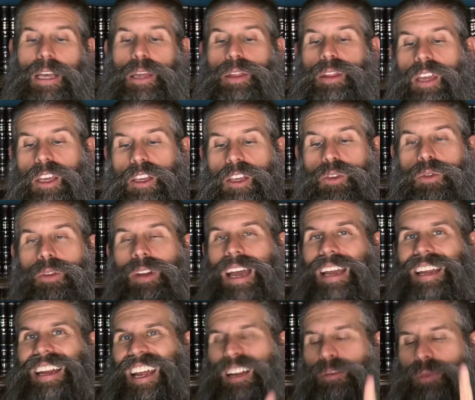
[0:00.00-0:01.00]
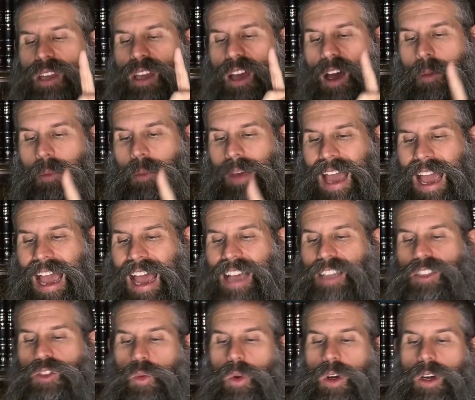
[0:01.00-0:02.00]
They unite and become
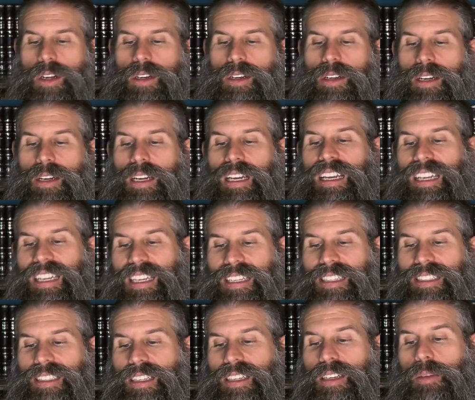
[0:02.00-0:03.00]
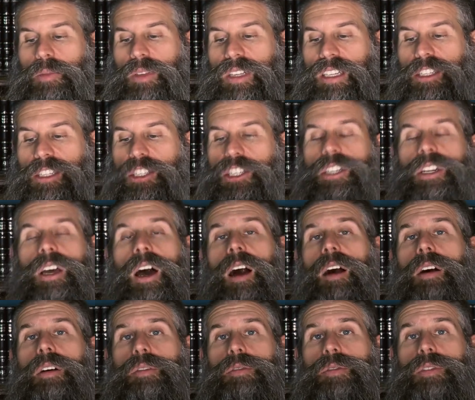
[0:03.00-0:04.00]
as one. He is the completion
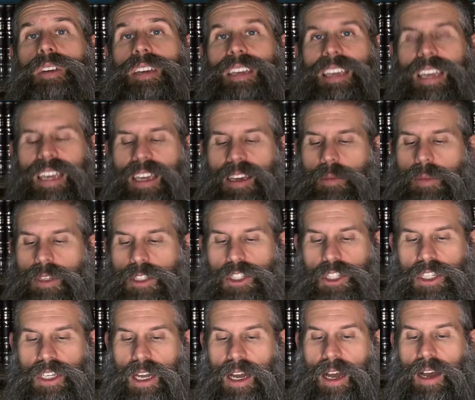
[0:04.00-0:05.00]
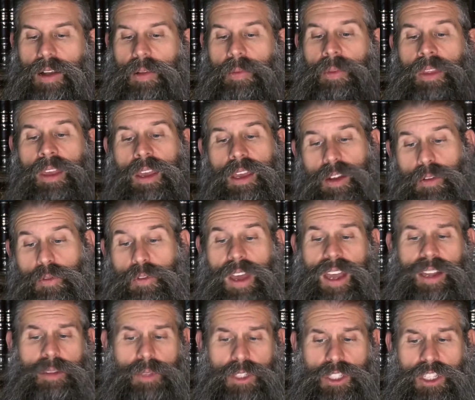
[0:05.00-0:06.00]
of King Mashiach. In
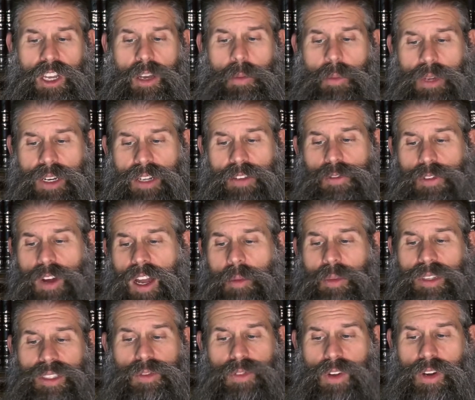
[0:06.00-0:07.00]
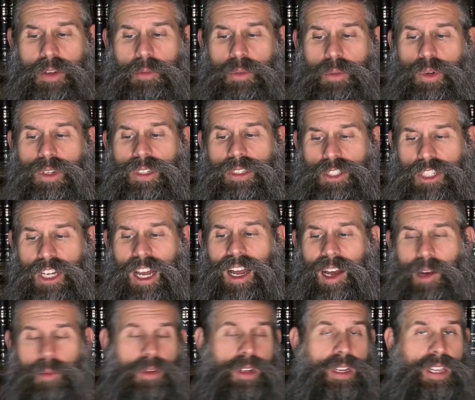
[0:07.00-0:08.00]
fact, Mashiach ben Ephraim has a very important
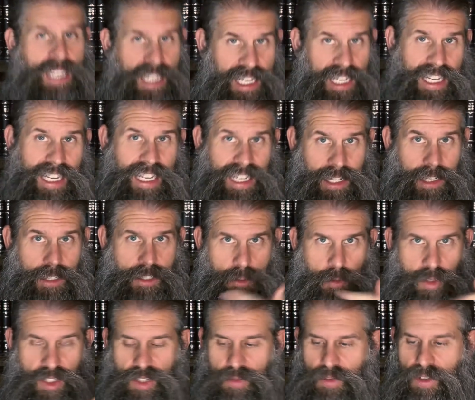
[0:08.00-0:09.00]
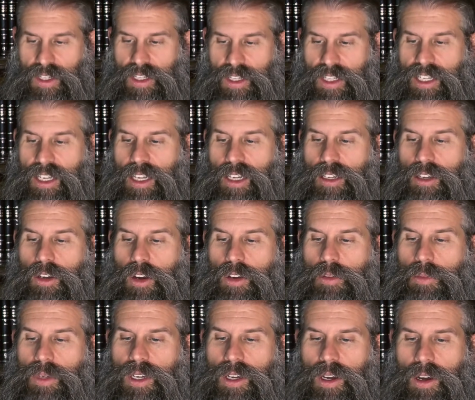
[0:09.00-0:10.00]
job, specifically in Gog
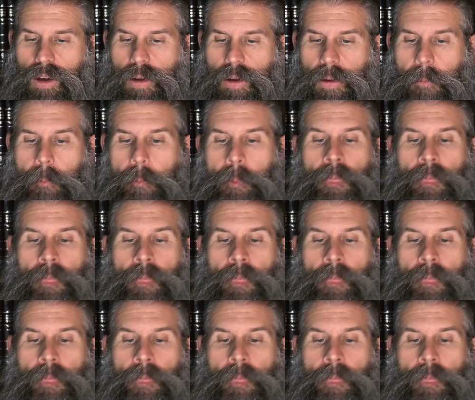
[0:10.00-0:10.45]
and Magog.